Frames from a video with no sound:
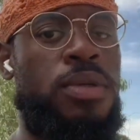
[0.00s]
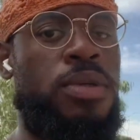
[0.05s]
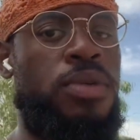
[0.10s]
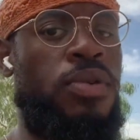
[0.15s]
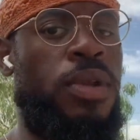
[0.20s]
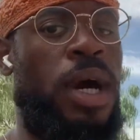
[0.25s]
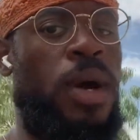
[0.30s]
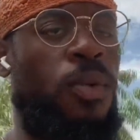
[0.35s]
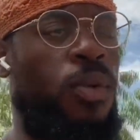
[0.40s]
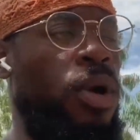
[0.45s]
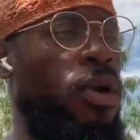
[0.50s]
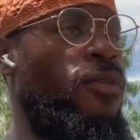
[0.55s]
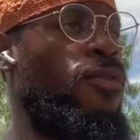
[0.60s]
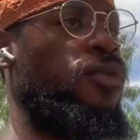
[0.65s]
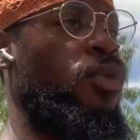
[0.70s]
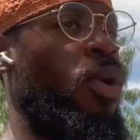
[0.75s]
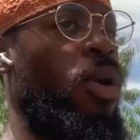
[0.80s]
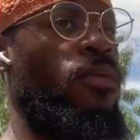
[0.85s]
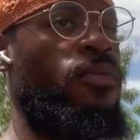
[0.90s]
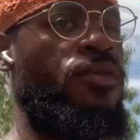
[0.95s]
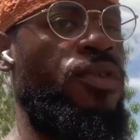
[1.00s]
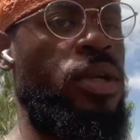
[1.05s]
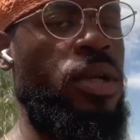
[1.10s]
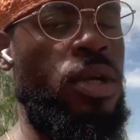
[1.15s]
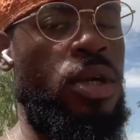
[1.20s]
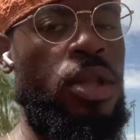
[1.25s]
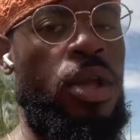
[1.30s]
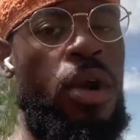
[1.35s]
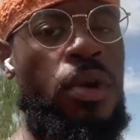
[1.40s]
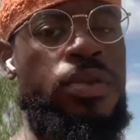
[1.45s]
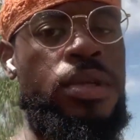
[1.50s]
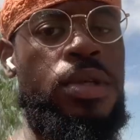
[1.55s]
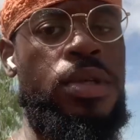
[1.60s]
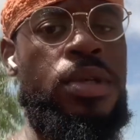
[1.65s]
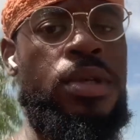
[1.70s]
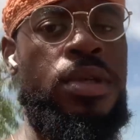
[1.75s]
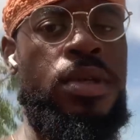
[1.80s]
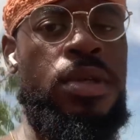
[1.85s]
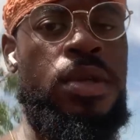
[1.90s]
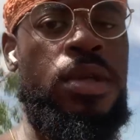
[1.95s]
You're not wearing form fitting clothing.
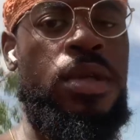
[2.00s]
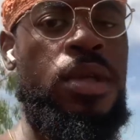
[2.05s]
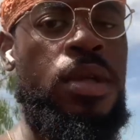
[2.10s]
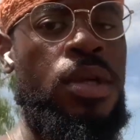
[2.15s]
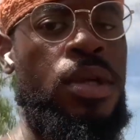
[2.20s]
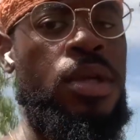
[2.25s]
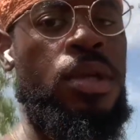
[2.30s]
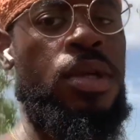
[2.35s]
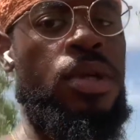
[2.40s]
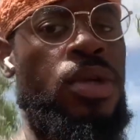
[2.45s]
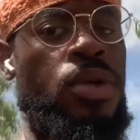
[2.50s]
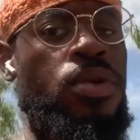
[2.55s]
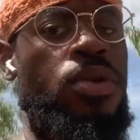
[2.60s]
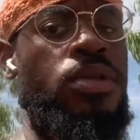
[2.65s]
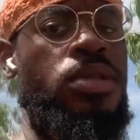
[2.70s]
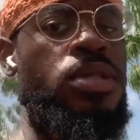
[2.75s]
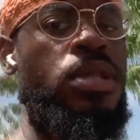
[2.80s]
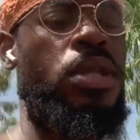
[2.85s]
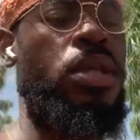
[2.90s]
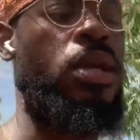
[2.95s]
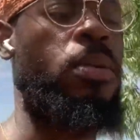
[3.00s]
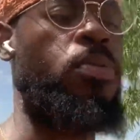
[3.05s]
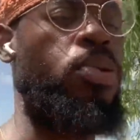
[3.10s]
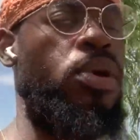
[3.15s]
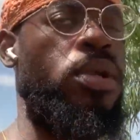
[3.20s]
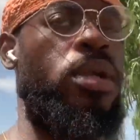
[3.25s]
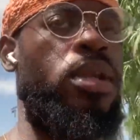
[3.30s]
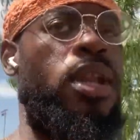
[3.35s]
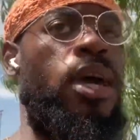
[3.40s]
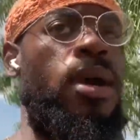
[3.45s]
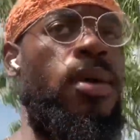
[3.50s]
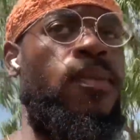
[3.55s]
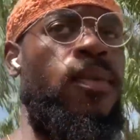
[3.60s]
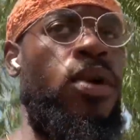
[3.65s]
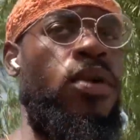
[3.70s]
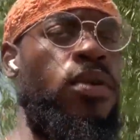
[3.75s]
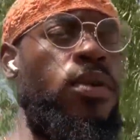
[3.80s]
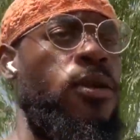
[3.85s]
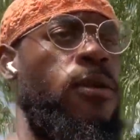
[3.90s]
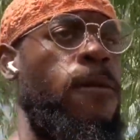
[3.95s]
You're just in there putting in that work.